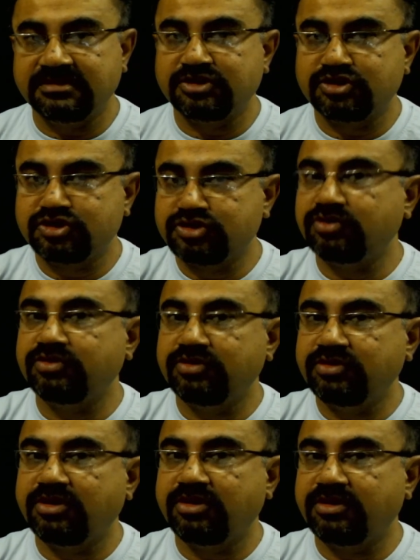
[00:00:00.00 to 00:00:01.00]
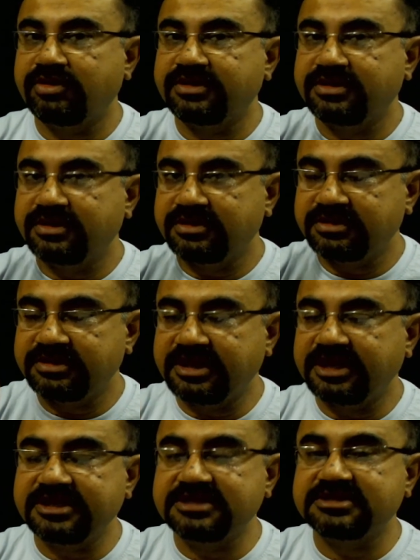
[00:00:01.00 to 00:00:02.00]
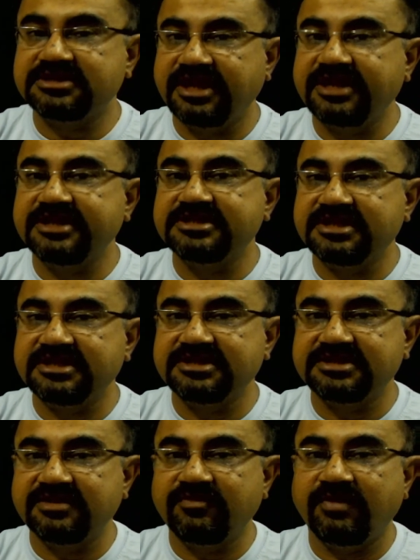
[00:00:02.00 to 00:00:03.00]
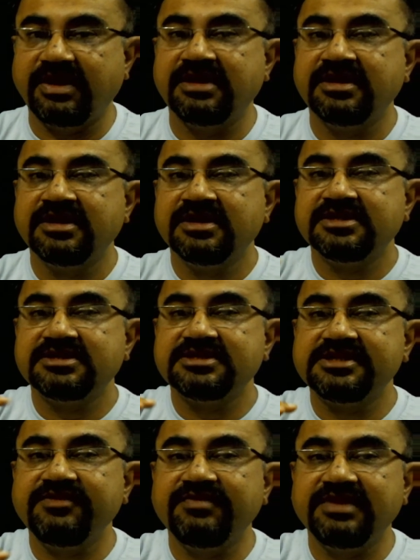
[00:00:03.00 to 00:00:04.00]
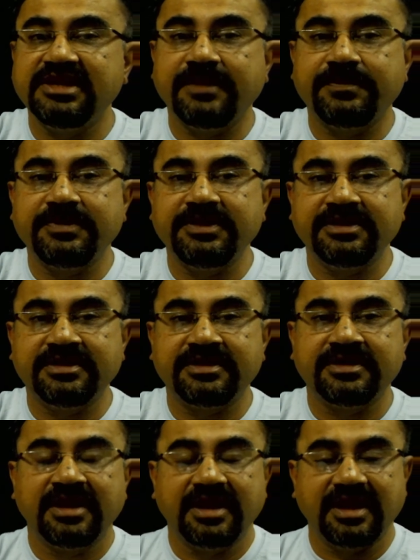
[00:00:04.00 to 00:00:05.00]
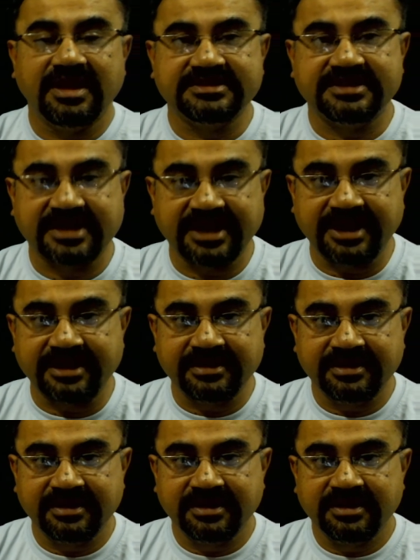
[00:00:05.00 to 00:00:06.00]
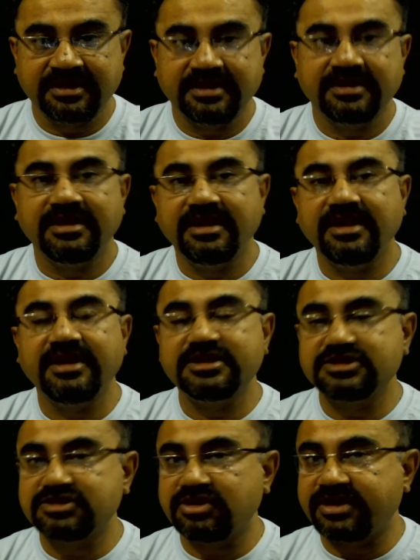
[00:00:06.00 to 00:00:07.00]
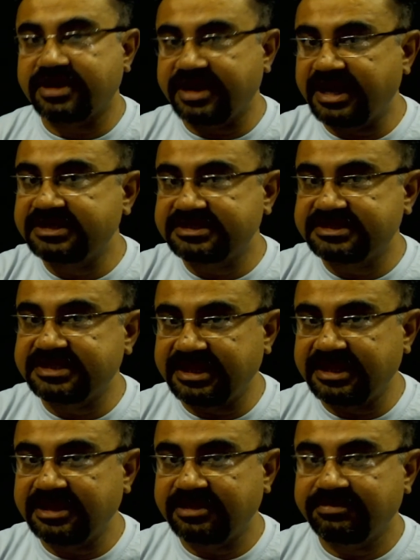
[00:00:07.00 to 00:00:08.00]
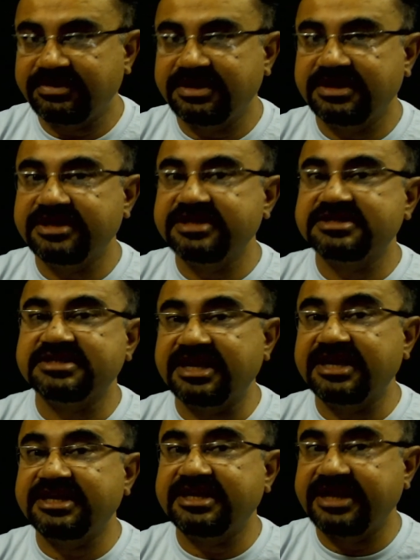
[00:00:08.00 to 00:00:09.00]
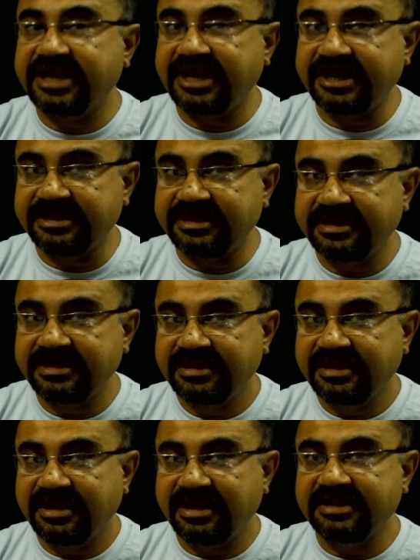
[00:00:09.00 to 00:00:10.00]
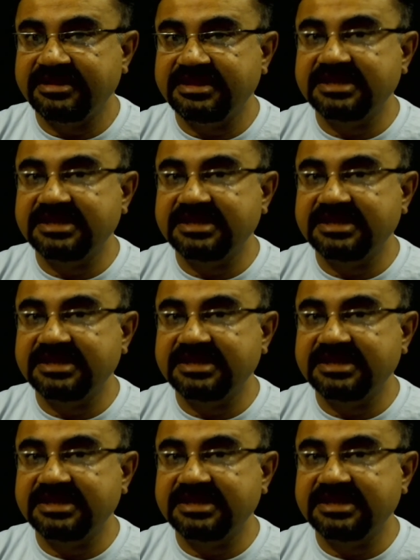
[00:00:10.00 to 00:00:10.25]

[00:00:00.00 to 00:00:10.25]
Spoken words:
show, or that is the reason why sea will appear as a red. It is not red sea, but it is red tide, and